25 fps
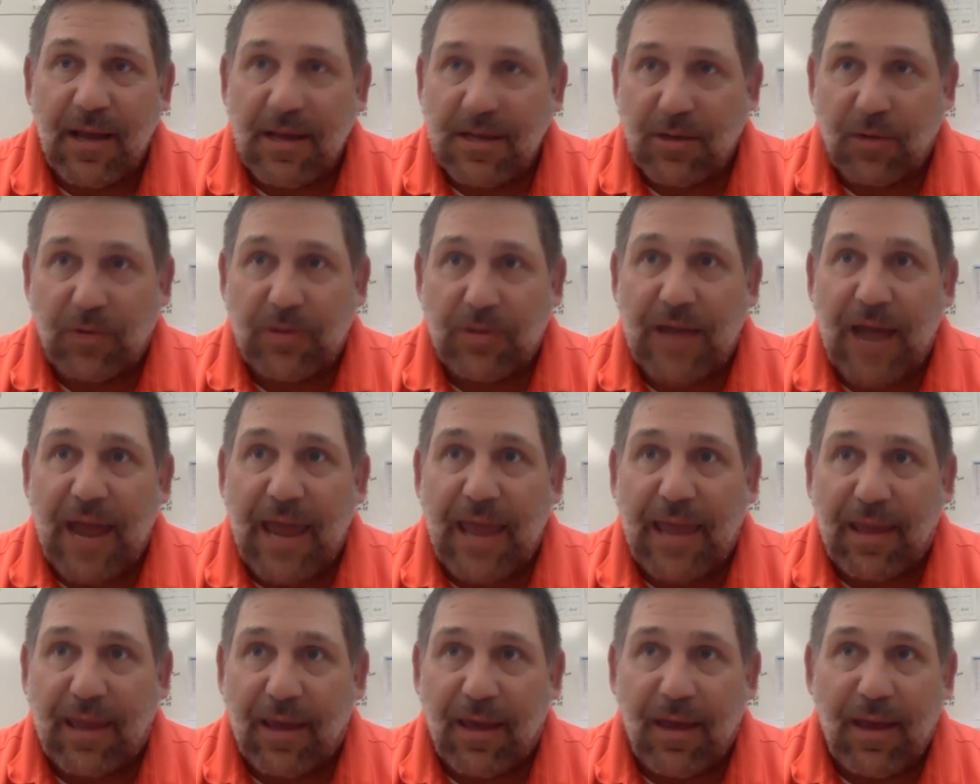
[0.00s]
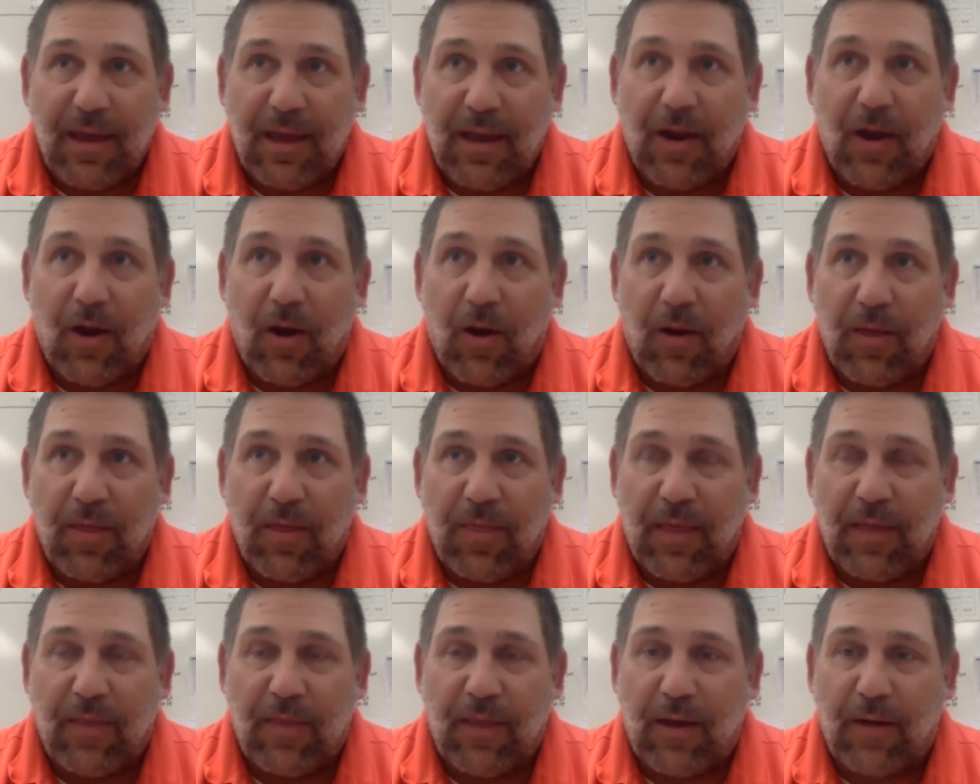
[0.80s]
So Dike, you know,
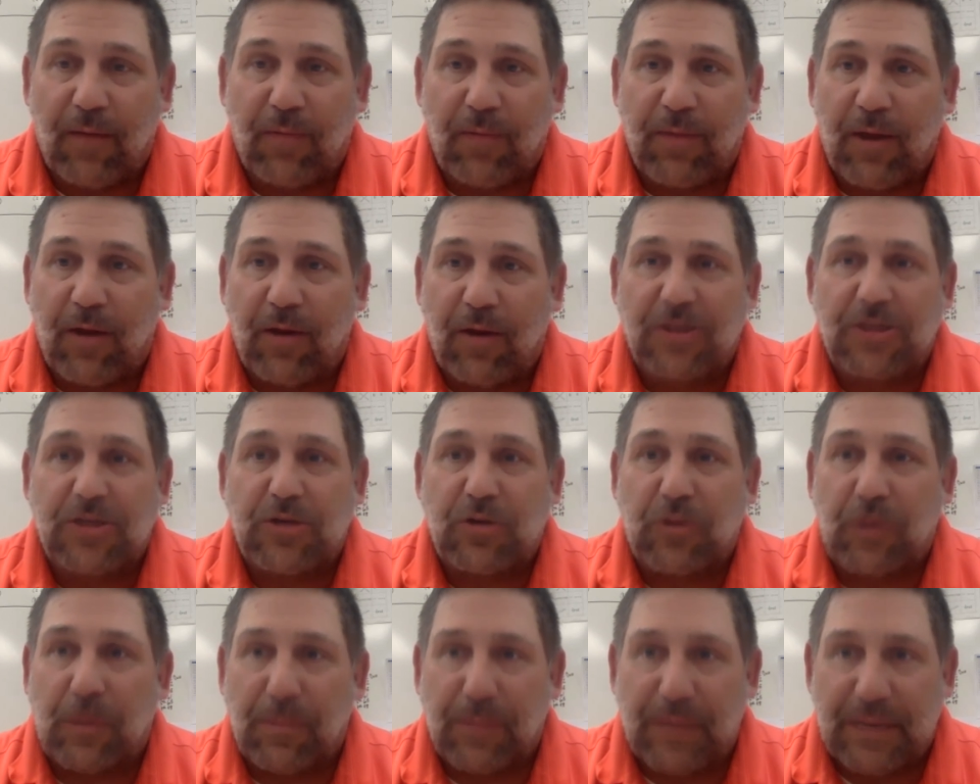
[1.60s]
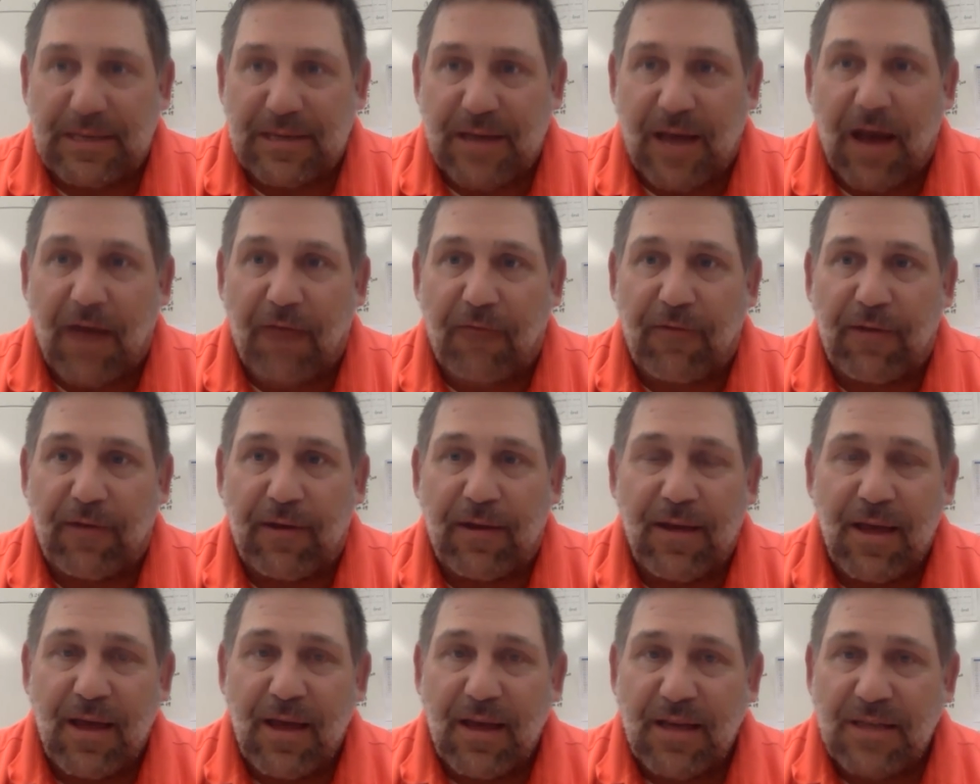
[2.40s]
they, they're, they're extremely tough,
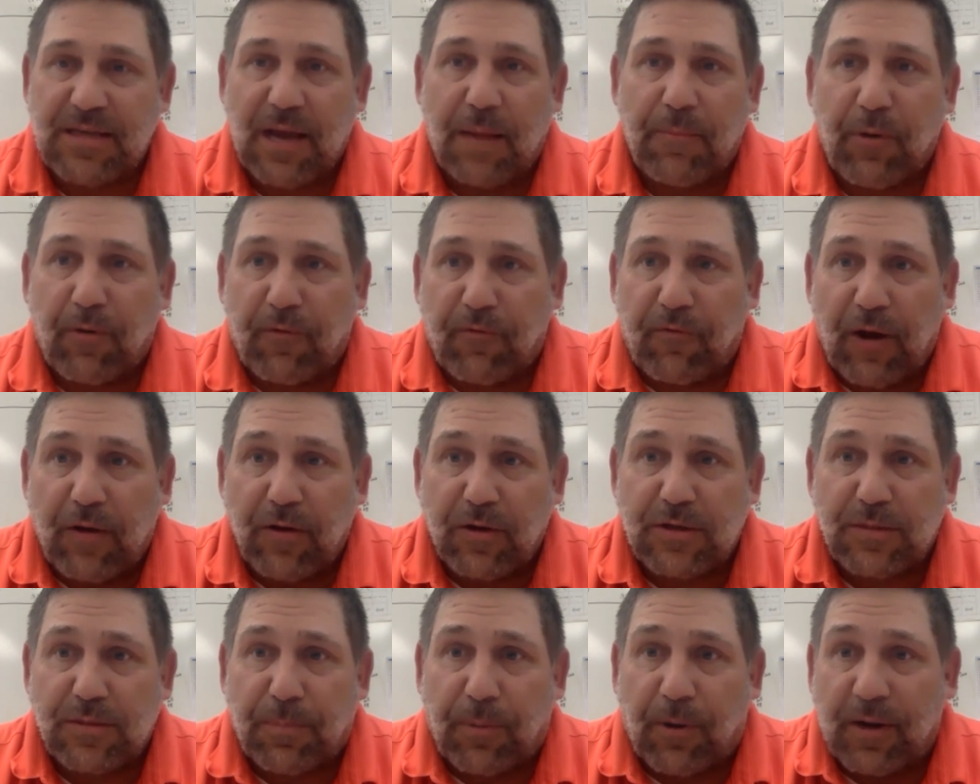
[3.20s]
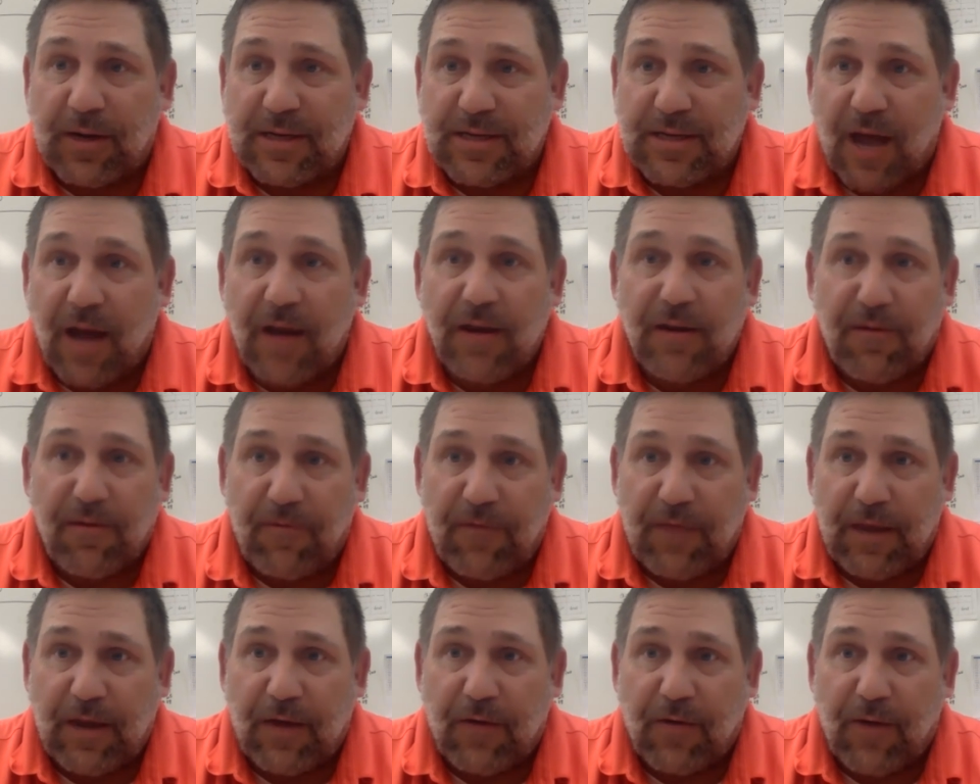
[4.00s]
and Sumner Fredericksburg is
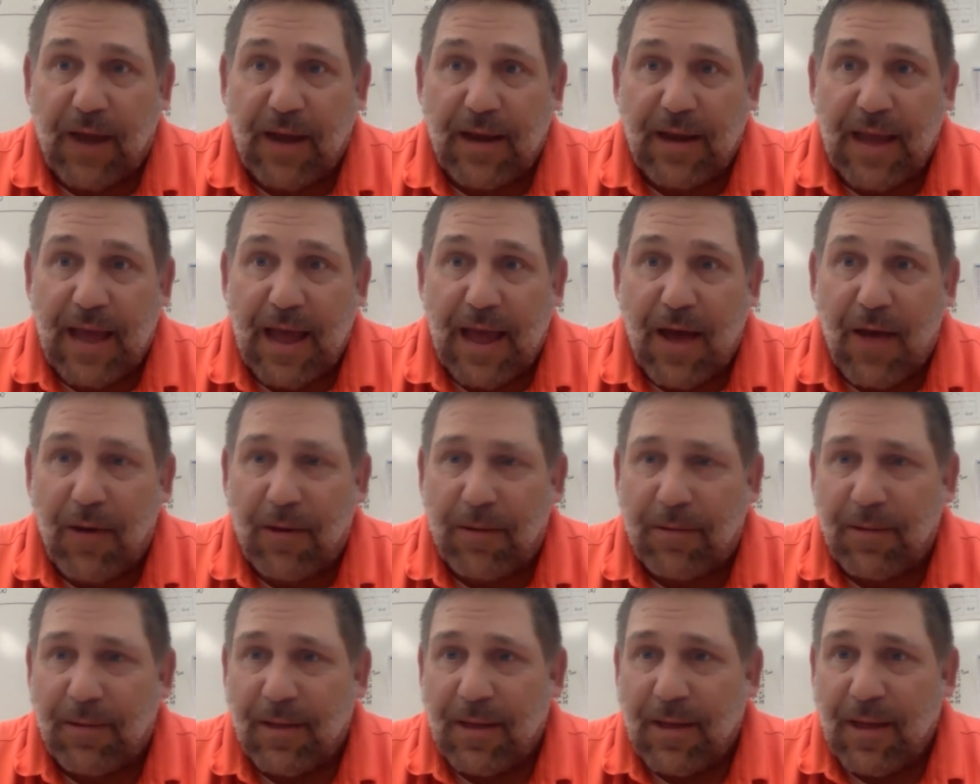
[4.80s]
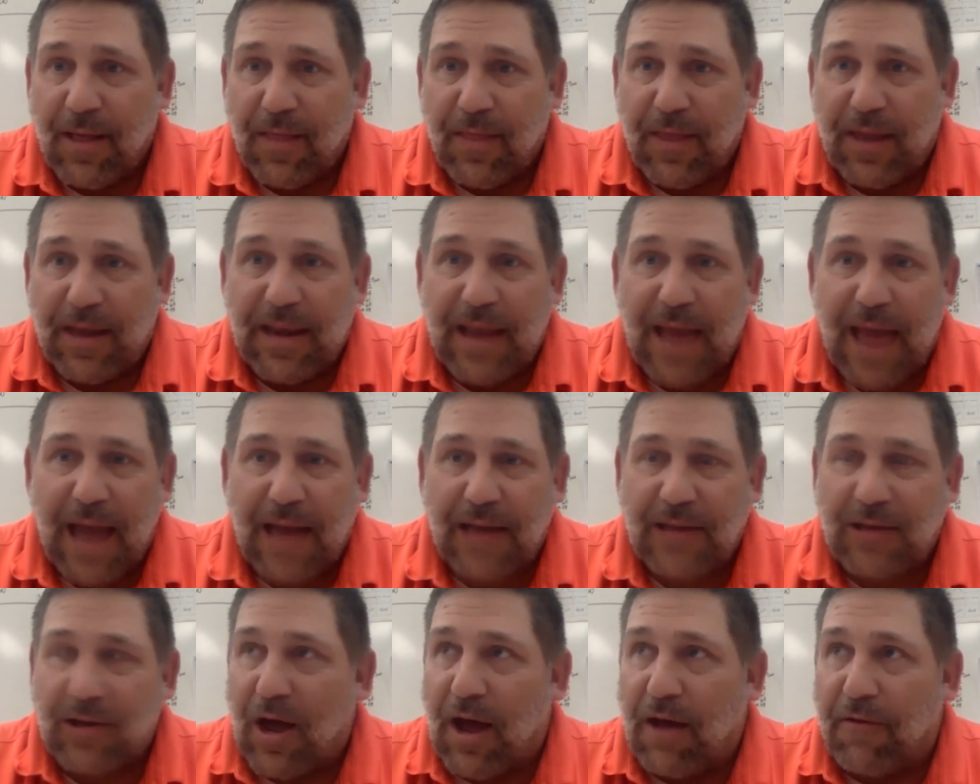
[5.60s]
undefeated right now, and they
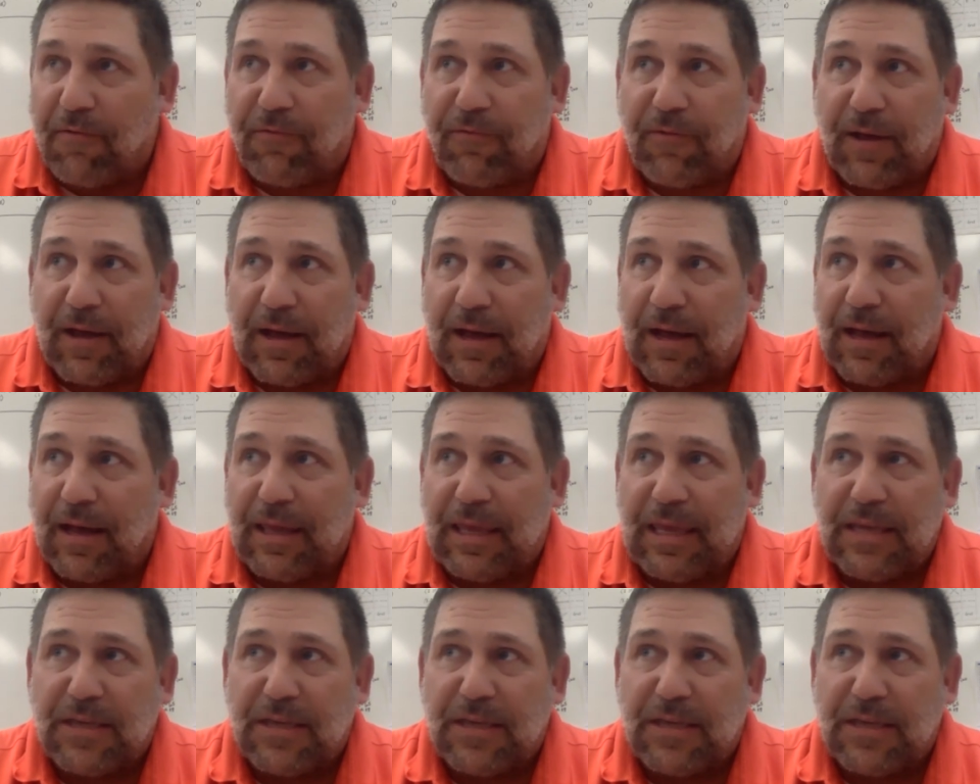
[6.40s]
knocked off uh,